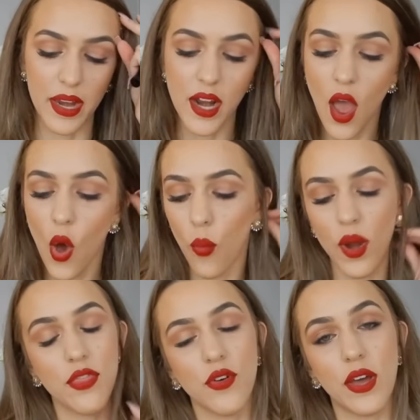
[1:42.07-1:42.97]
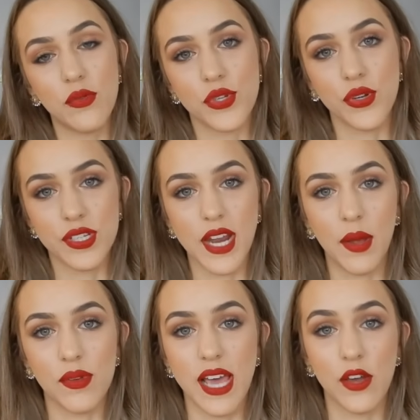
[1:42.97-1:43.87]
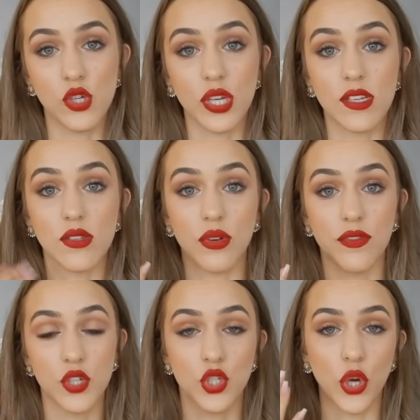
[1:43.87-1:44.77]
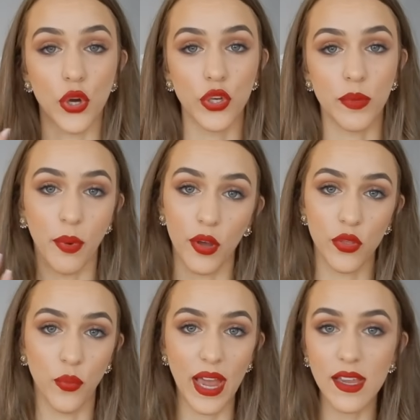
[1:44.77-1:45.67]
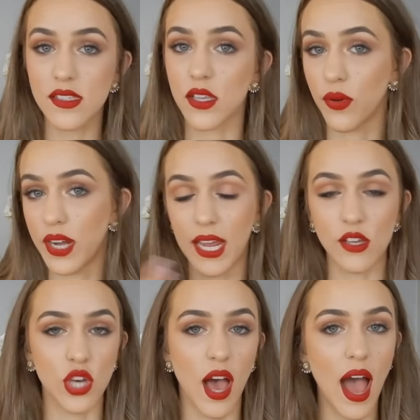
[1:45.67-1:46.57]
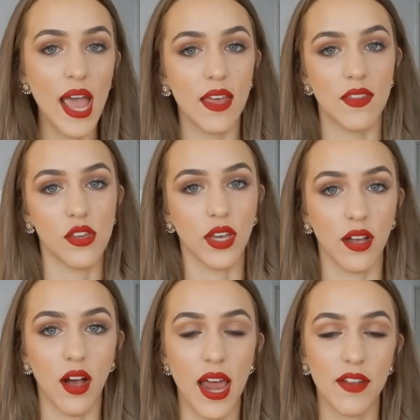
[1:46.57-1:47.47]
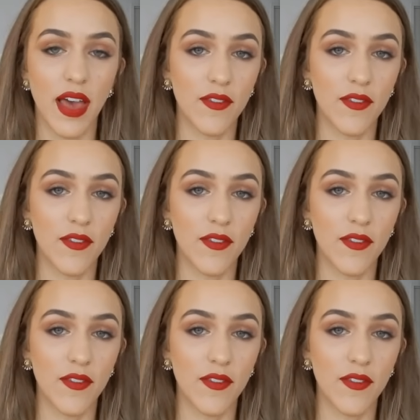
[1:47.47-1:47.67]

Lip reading: But what I thought I would do today was actually sort of to show you both ways, so on each eye, and then you can kind of